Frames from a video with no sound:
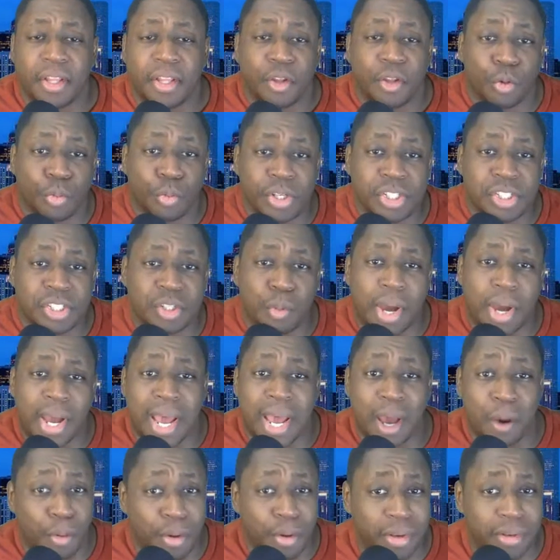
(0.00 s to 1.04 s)
The reason why
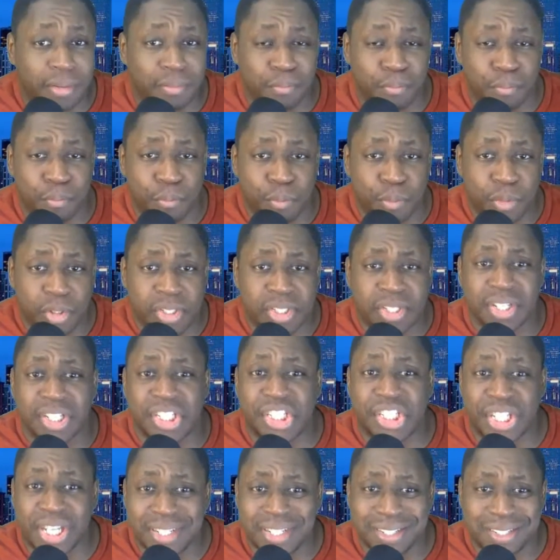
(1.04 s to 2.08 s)
I would
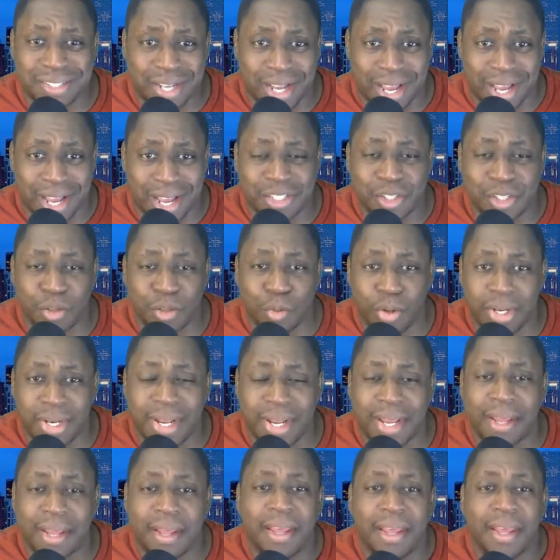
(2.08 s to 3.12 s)
suggest stocks or
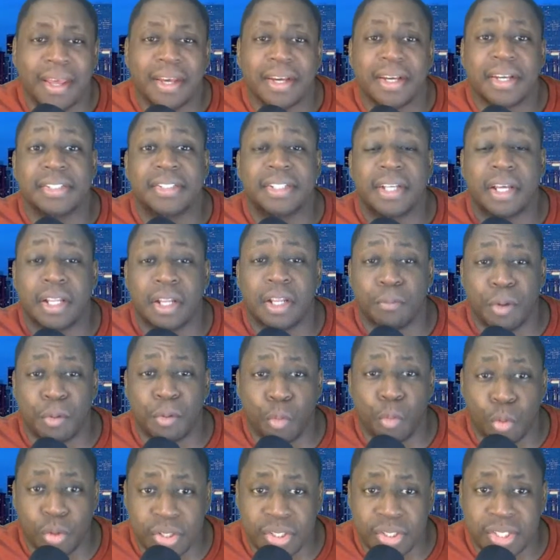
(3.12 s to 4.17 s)
whatnot, because they're a little bit
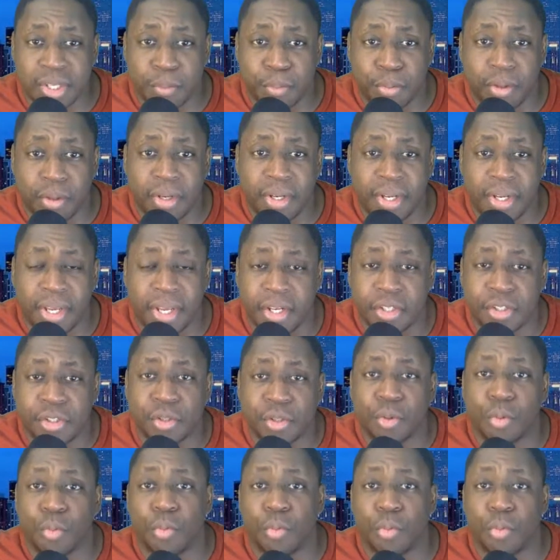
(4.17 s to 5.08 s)
more simpler to get into.